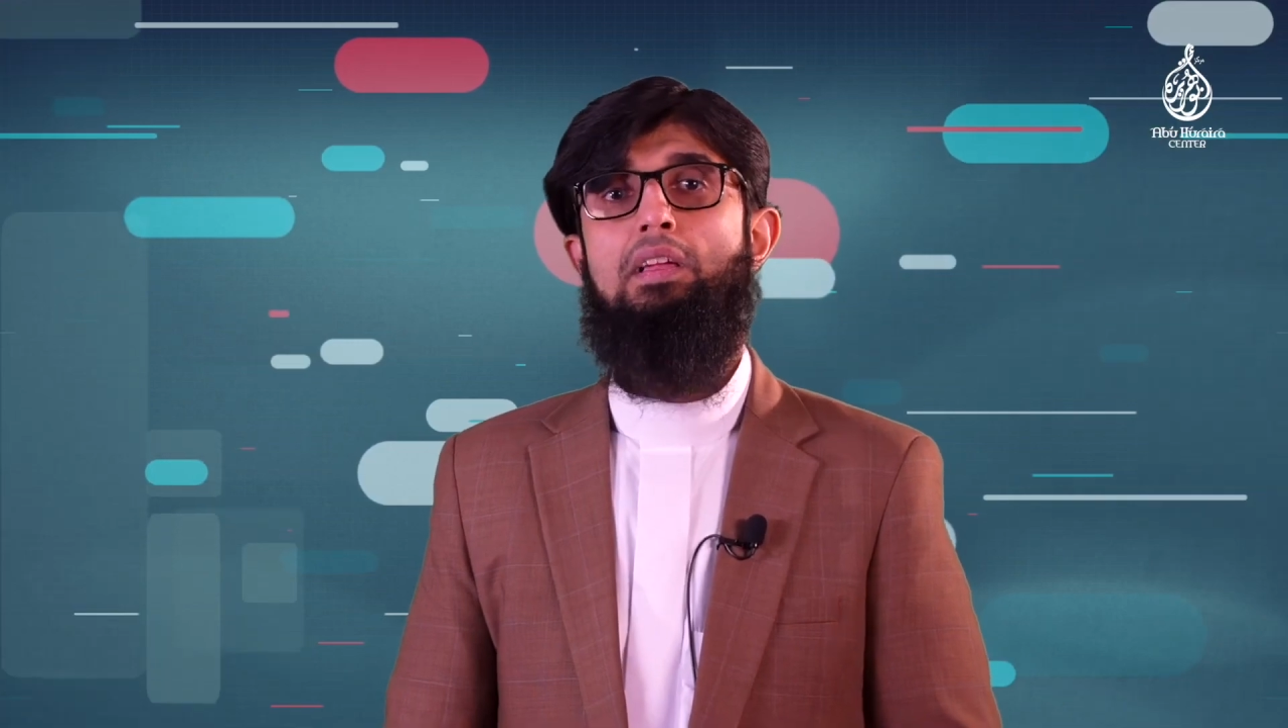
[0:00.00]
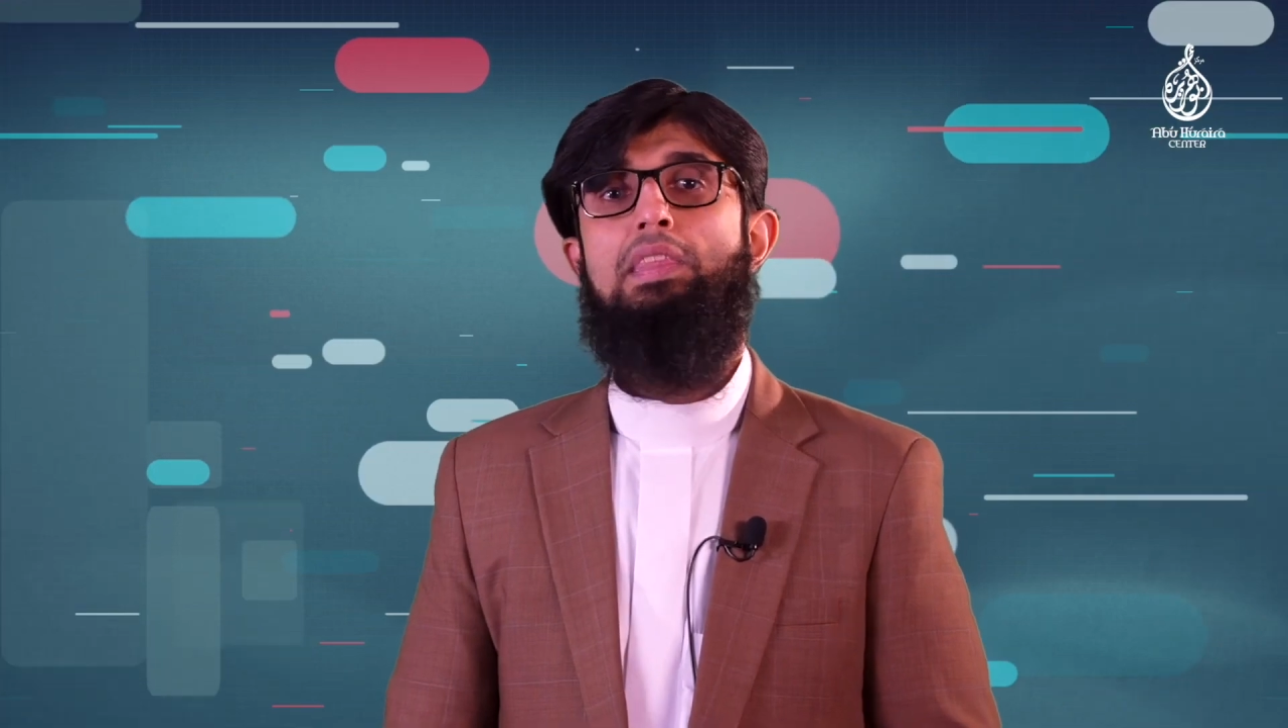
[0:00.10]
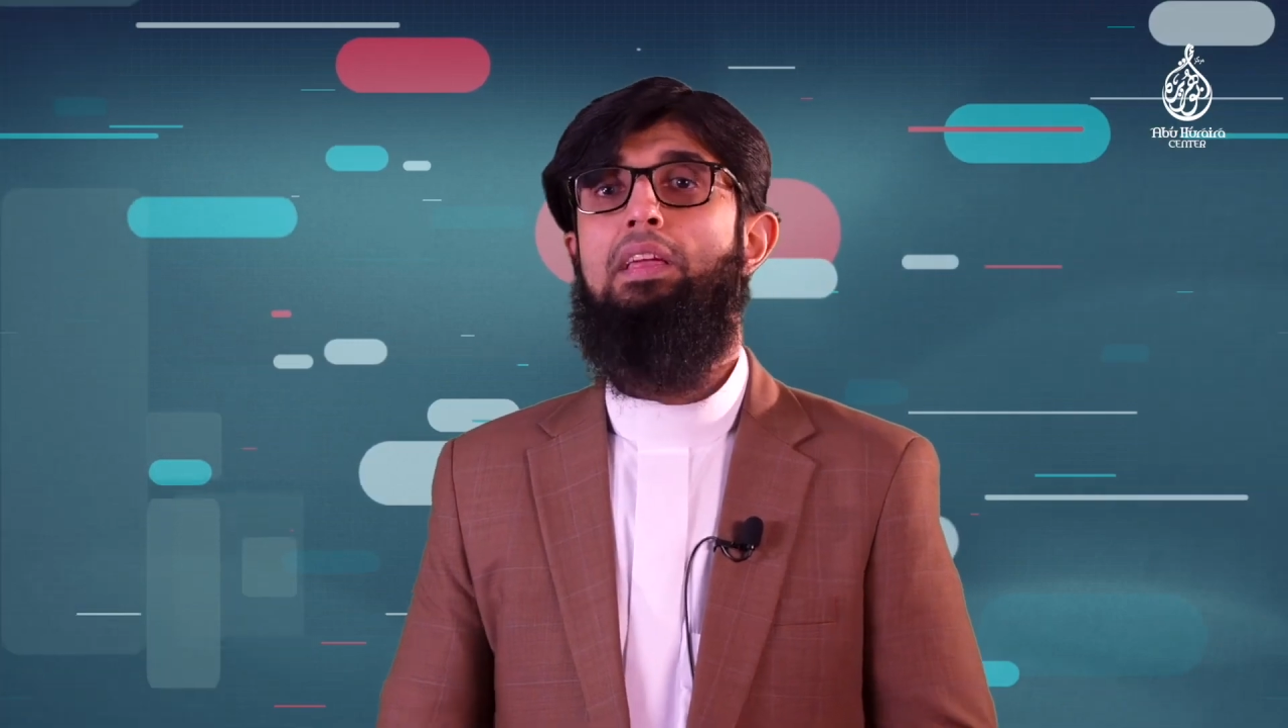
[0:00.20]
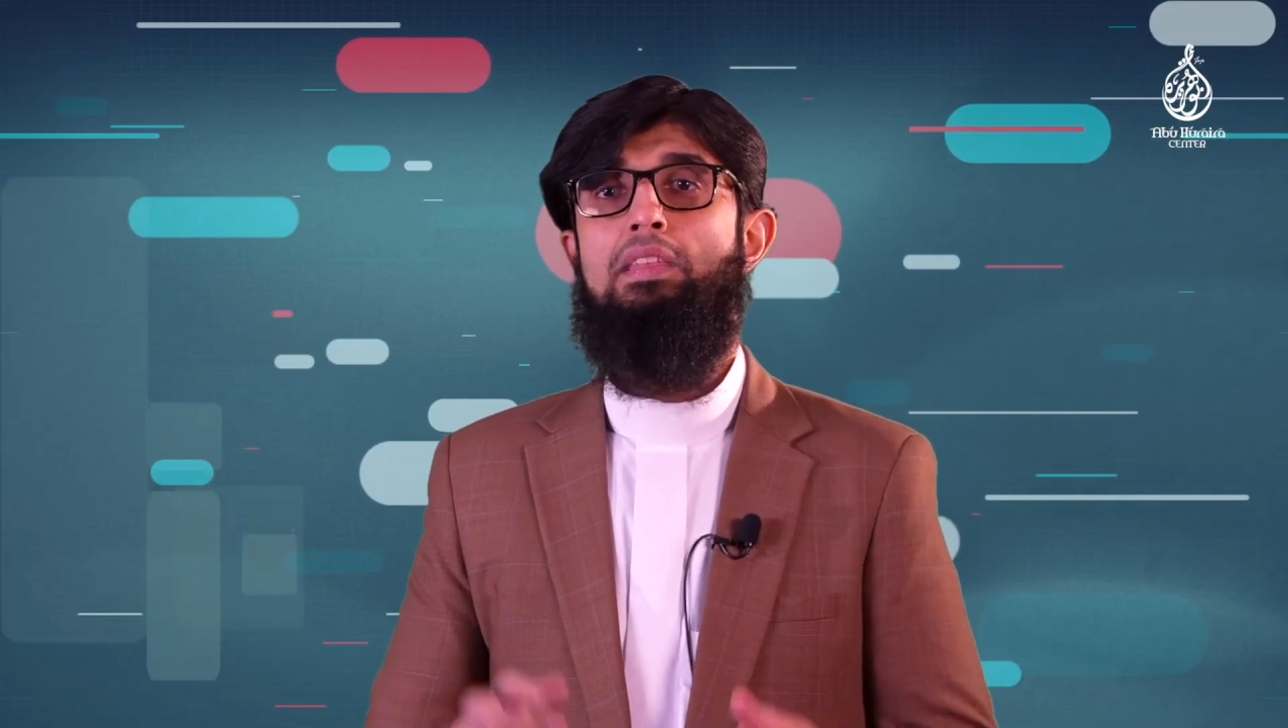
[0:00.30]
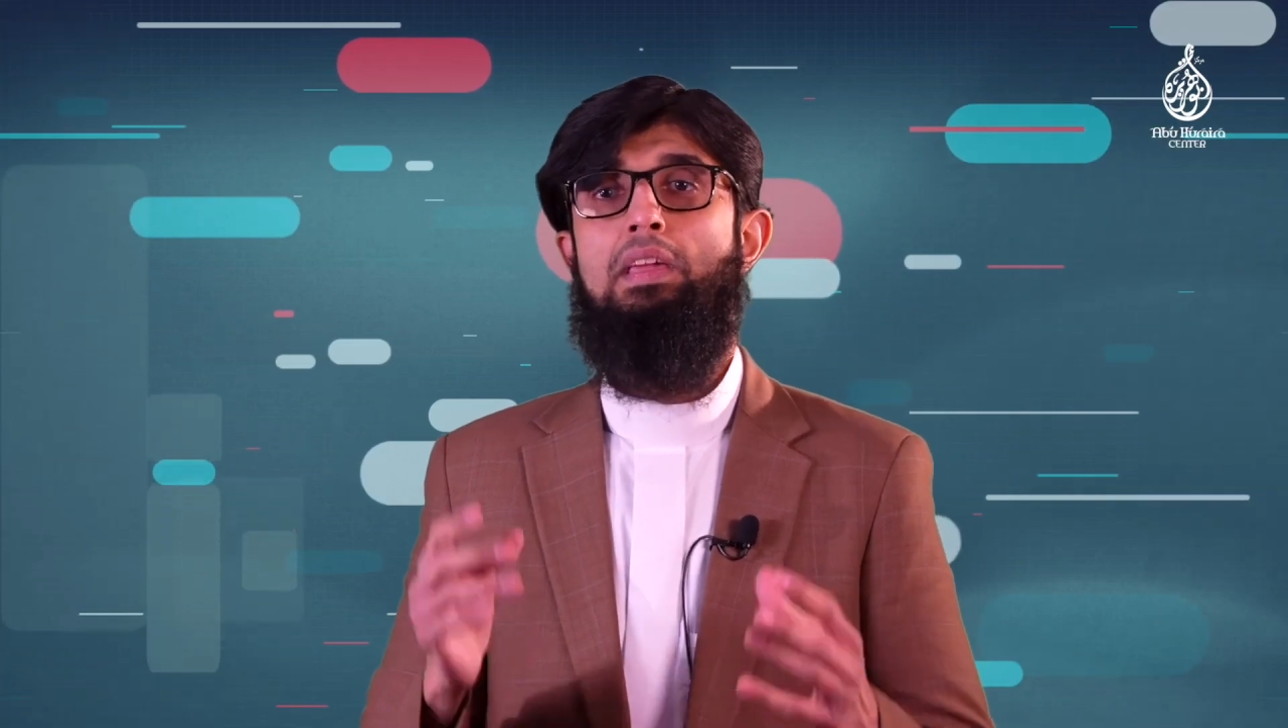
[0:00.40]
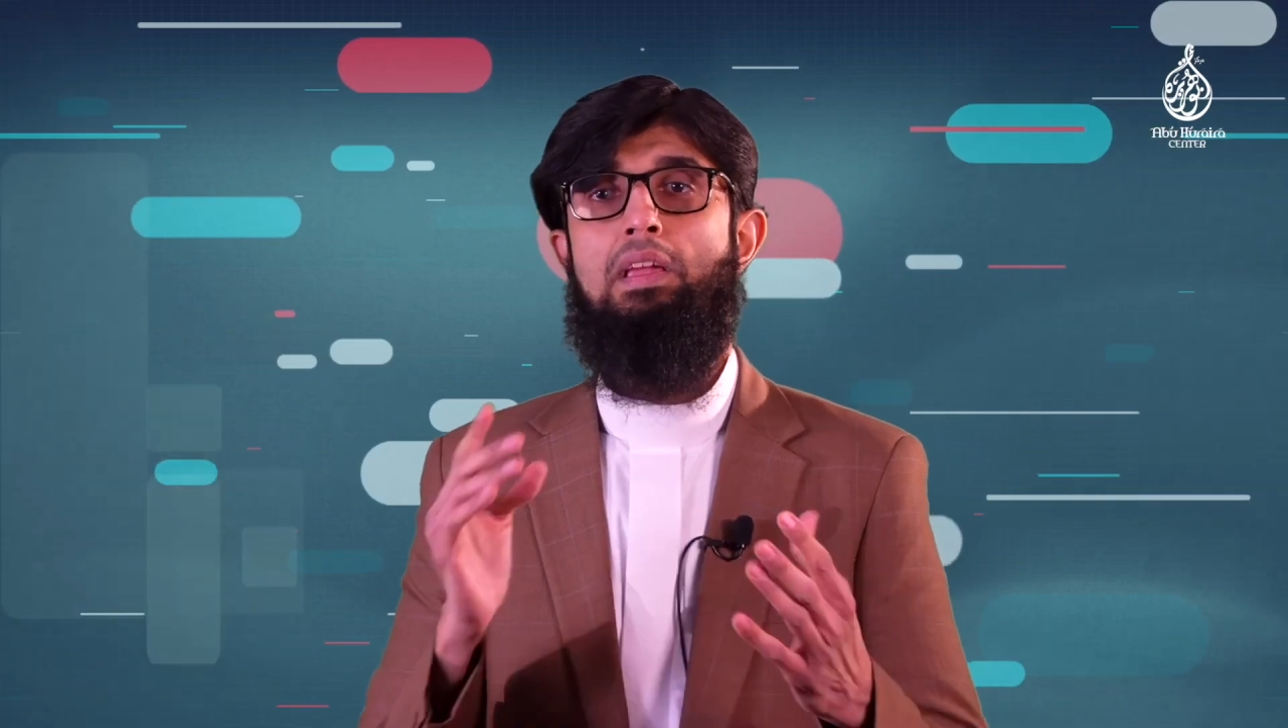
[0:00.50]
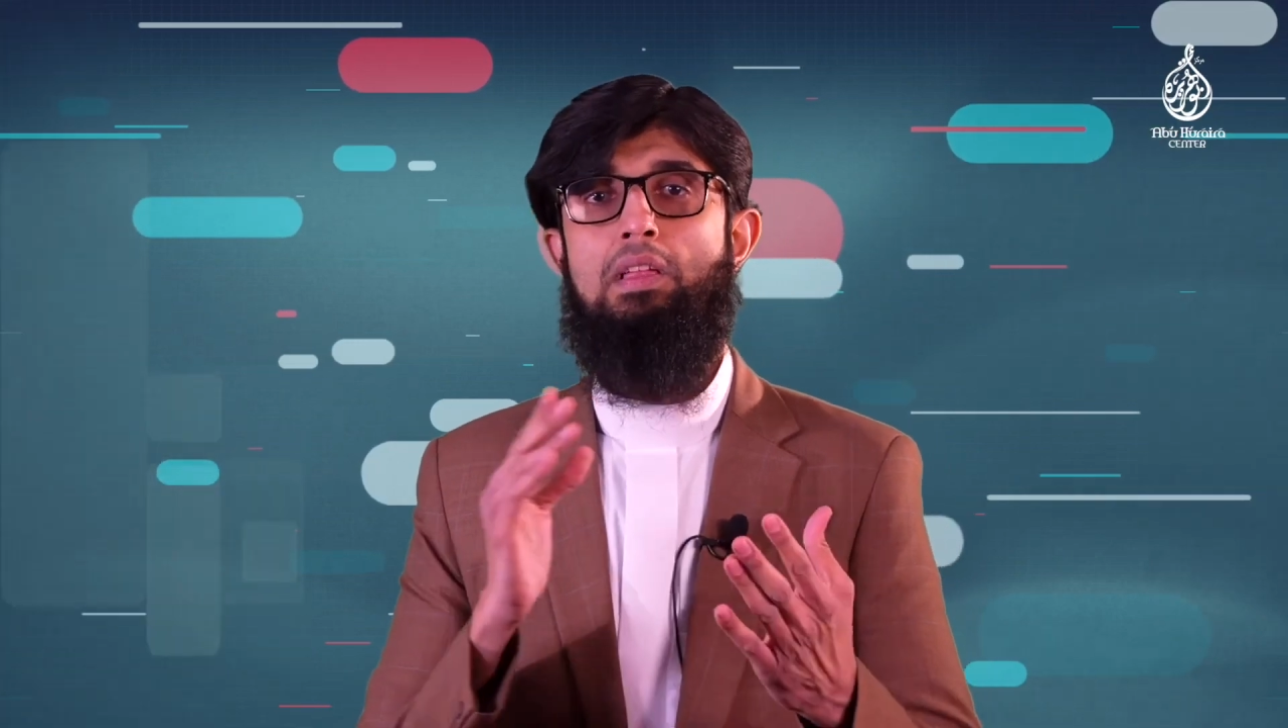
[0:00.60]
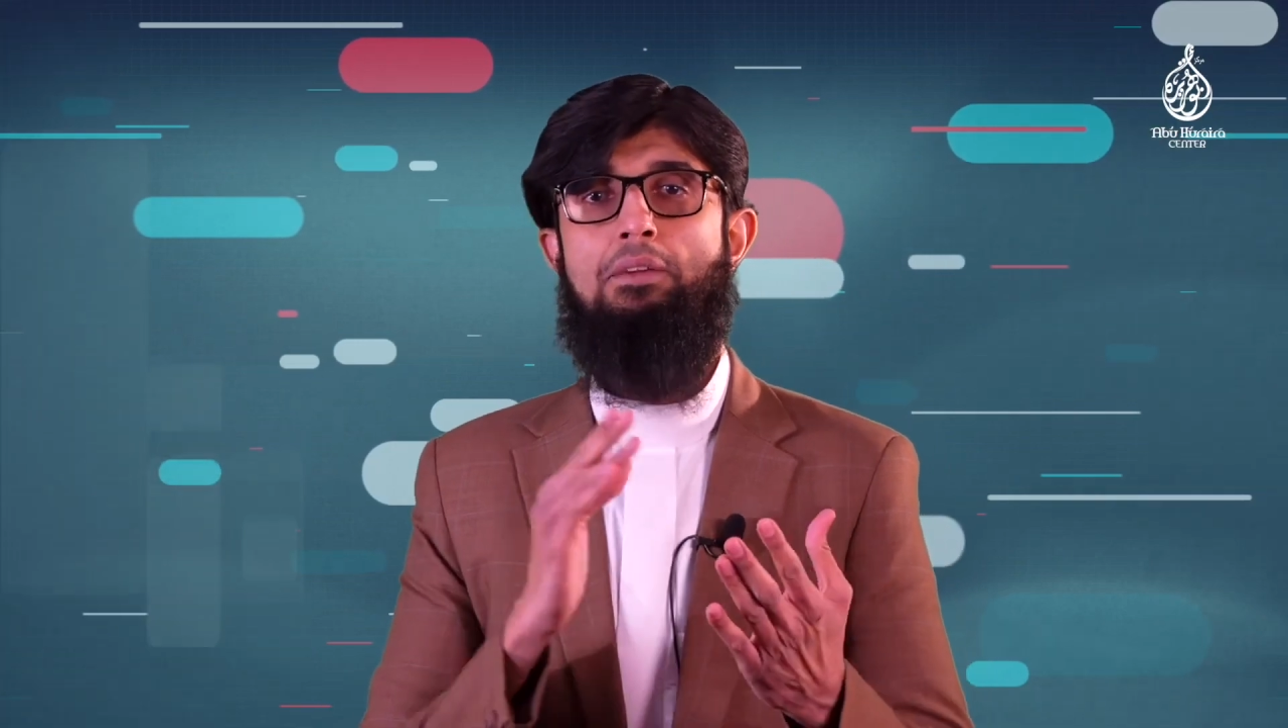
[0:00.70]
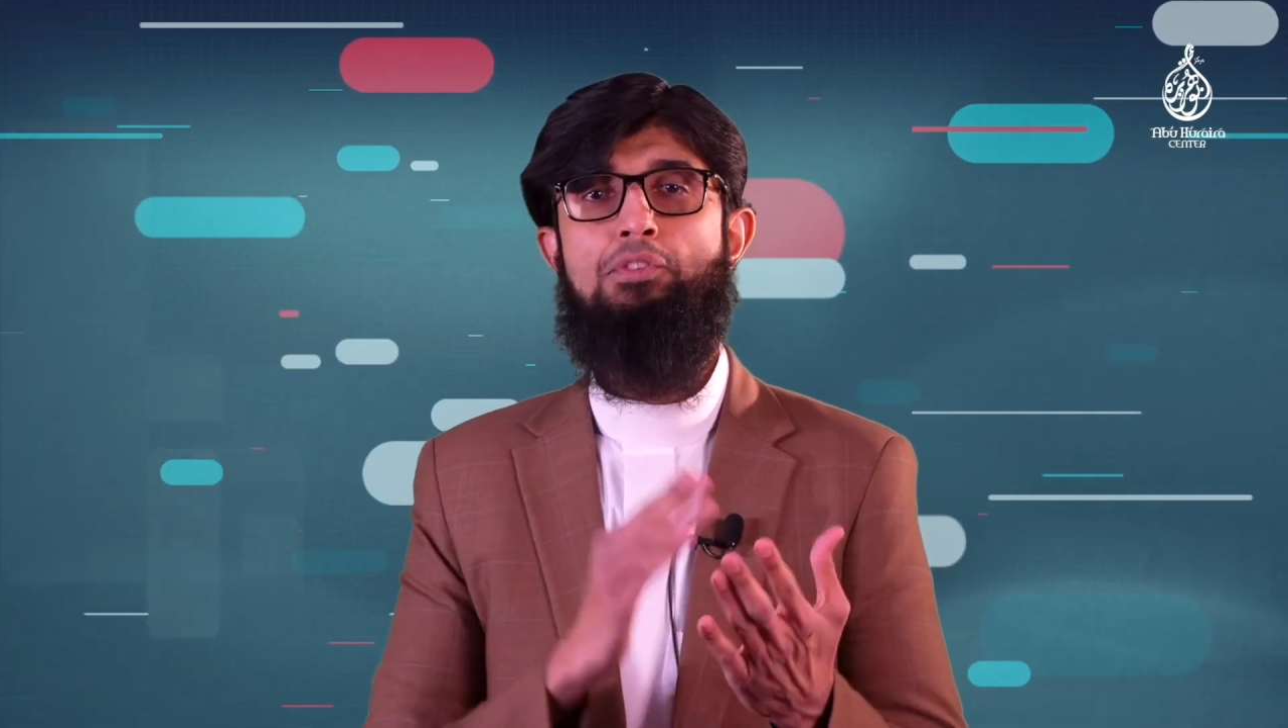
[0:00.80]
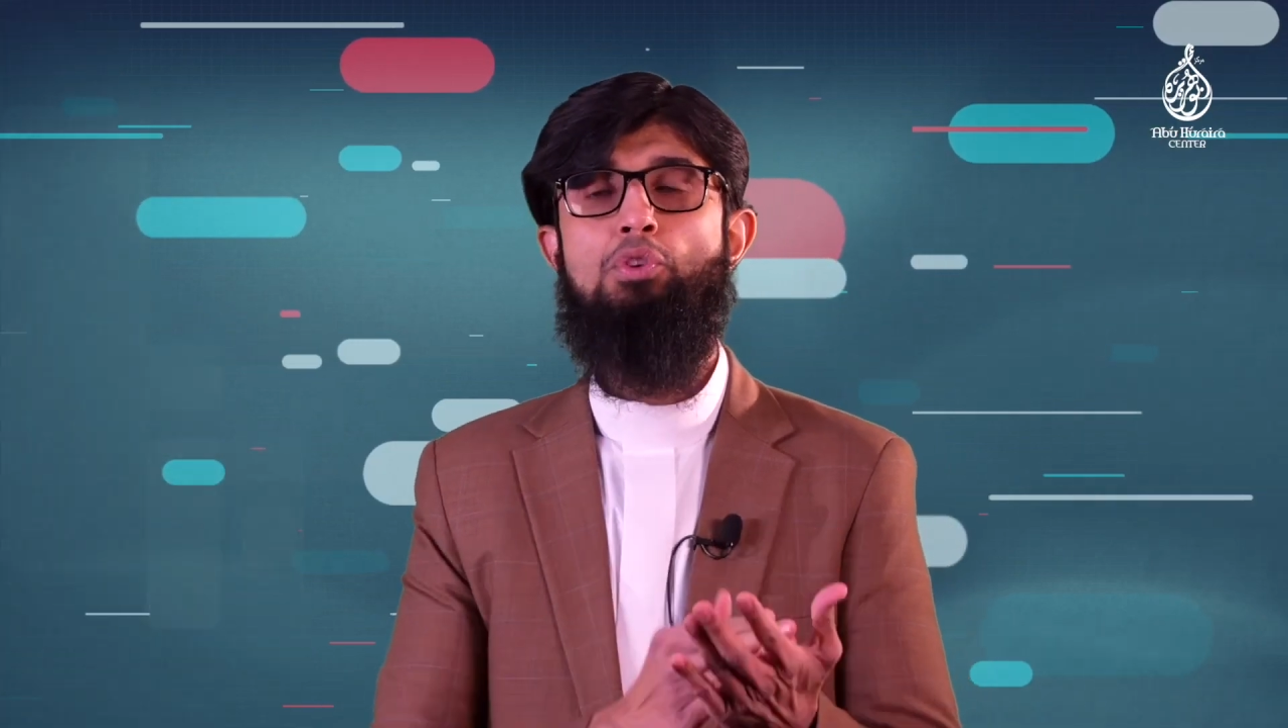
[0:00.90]
That
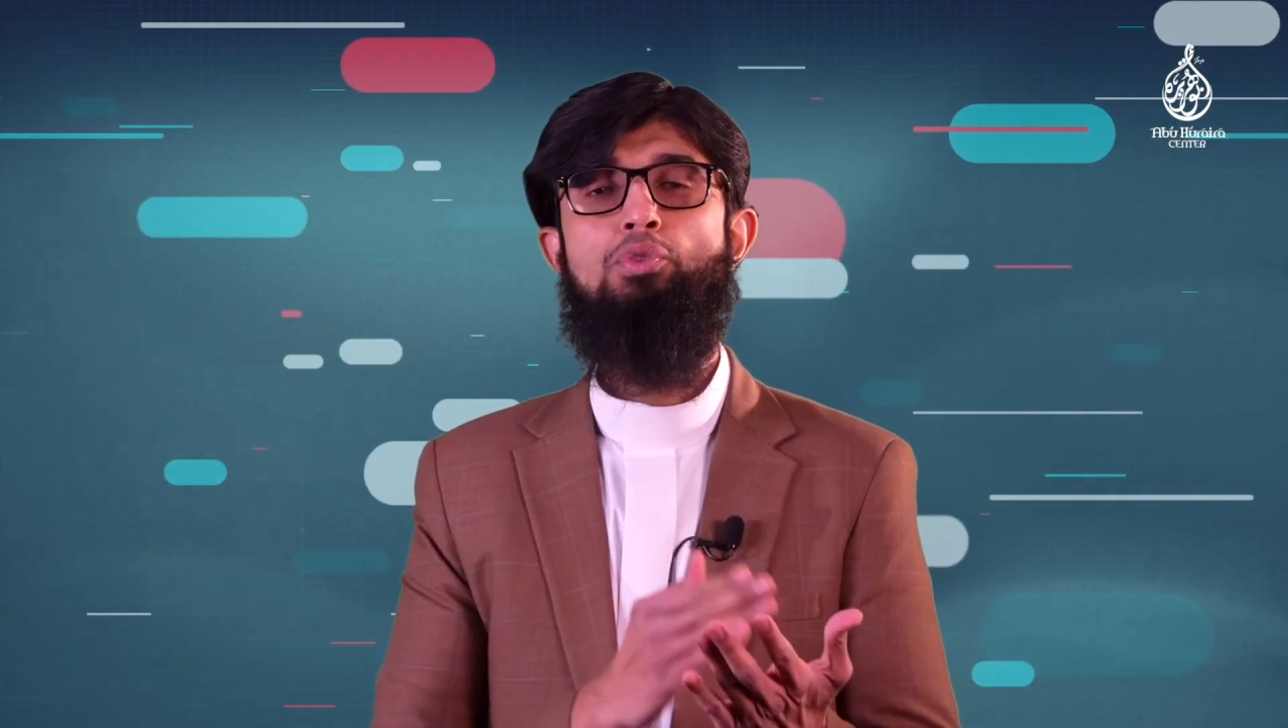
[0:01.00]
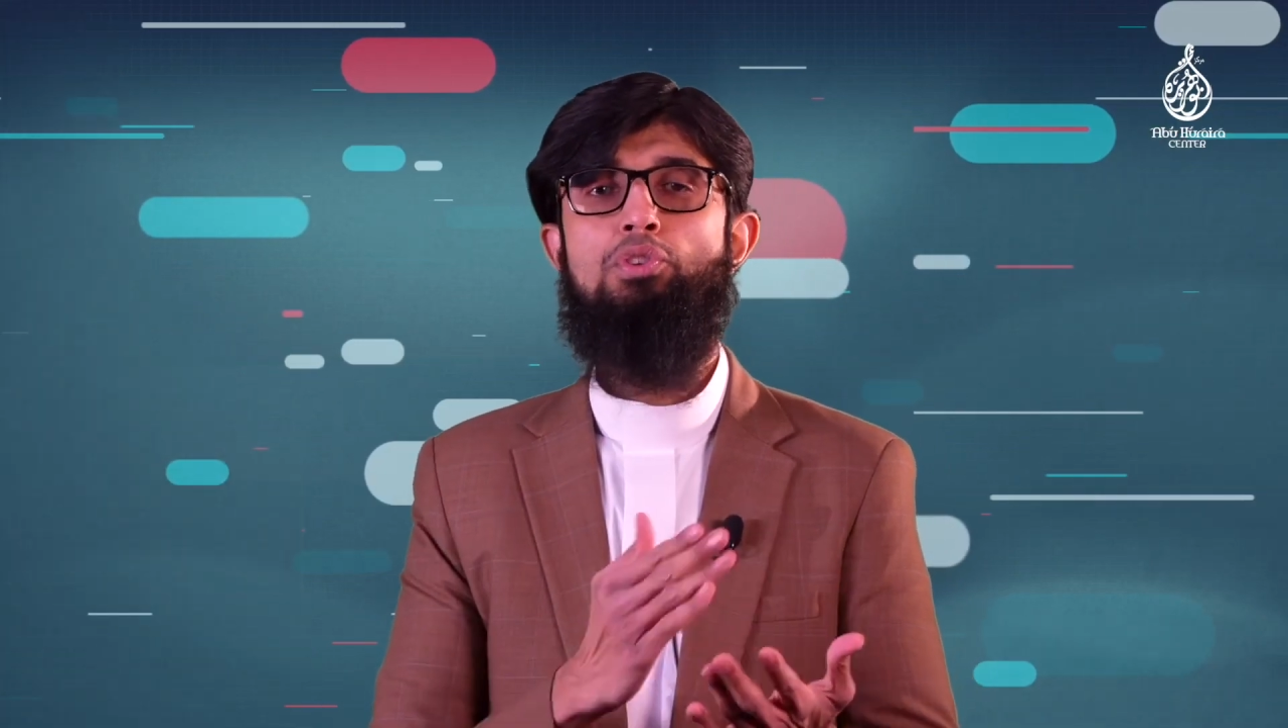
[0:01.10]
if you